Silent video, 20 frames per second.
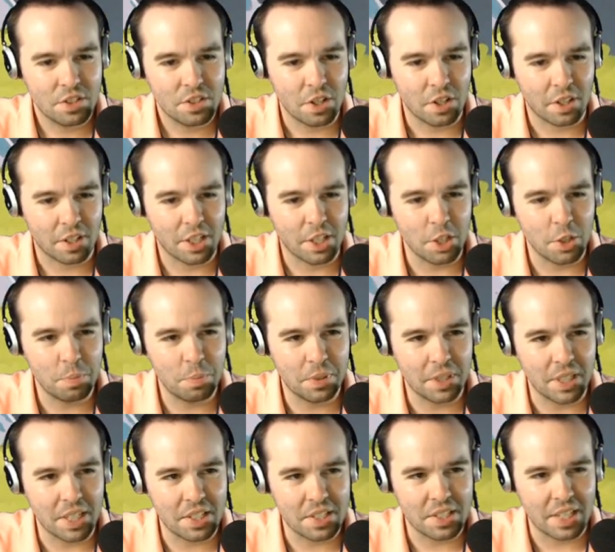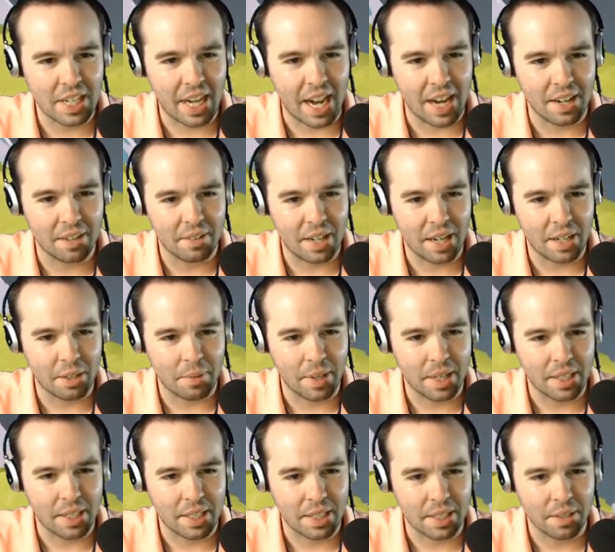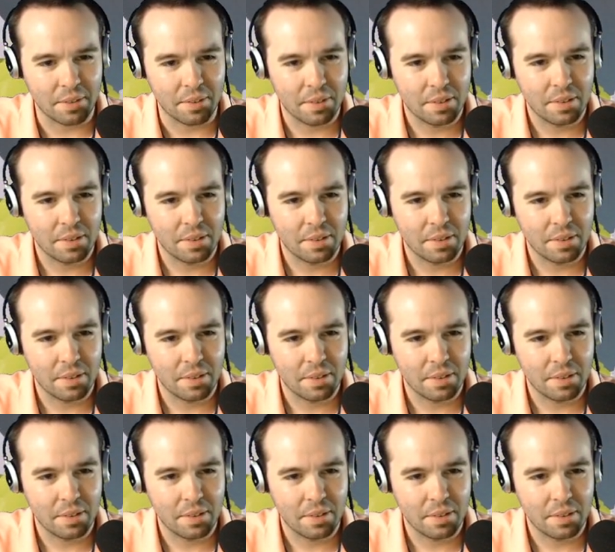Sir, can you please get out of the way? Thank you.